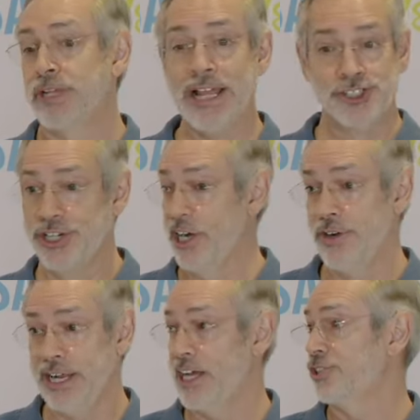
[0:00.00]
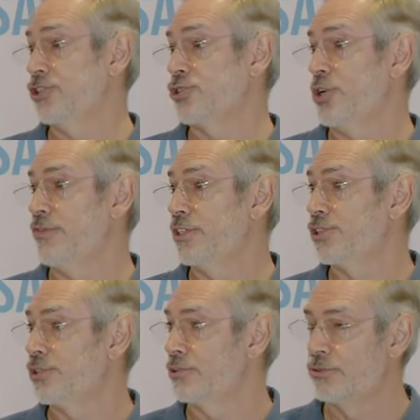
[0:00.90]
engineering as a
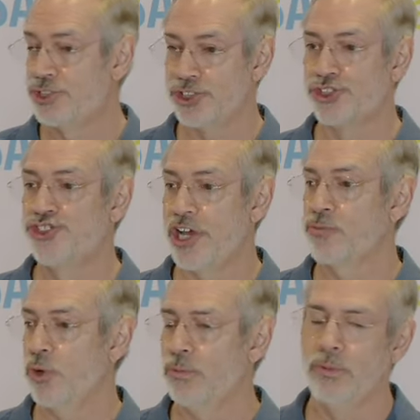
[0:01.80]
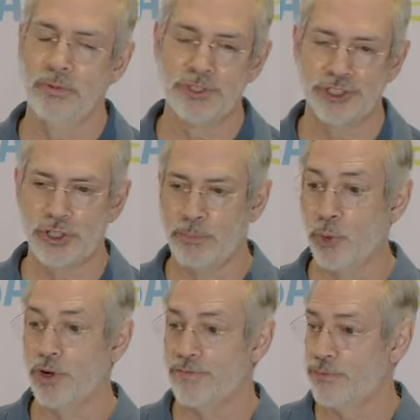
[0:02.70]
service, just general
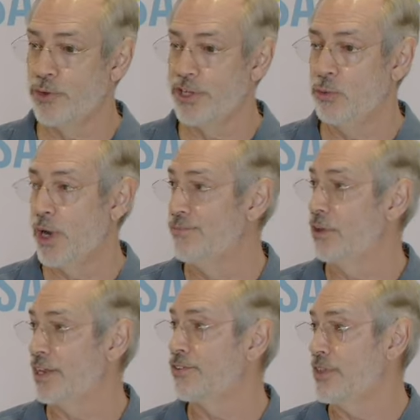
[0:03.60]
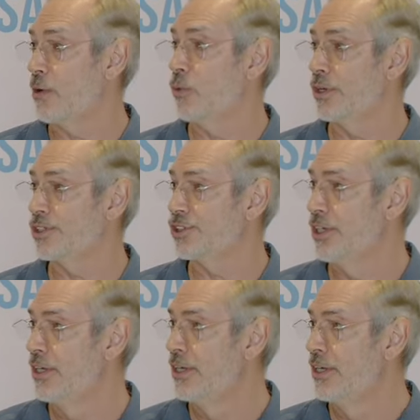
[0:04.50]
support for the wavelength networks
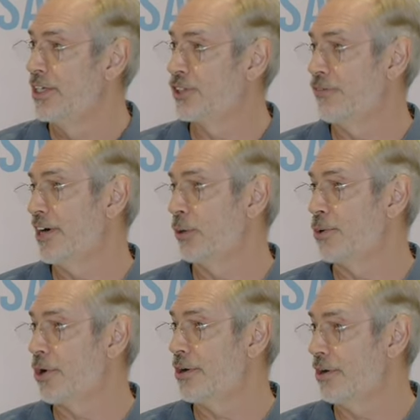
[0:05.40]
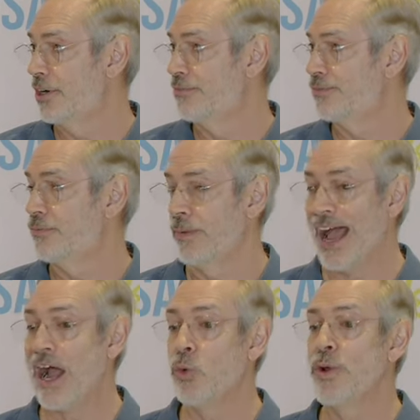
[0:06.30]
is a vital part of
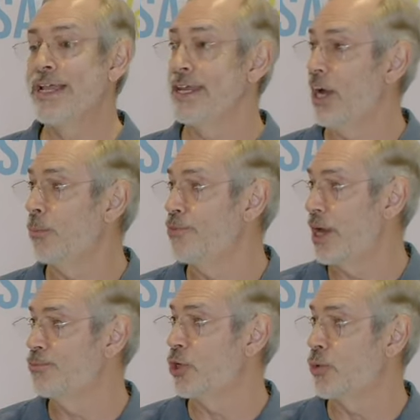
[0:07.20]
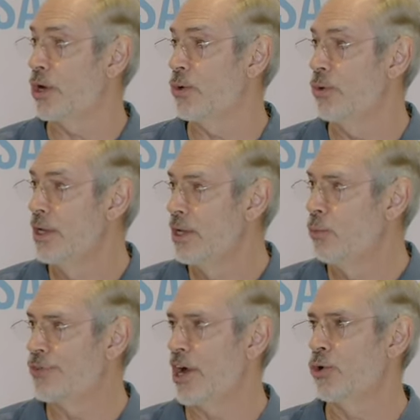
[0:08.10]
how we can help them to grow
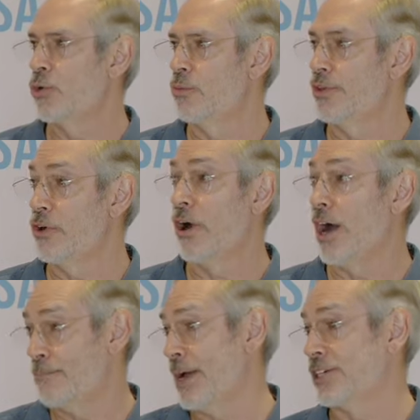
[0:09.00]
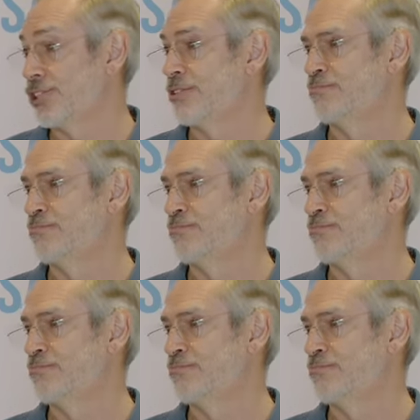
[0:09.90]
without growing their OPEX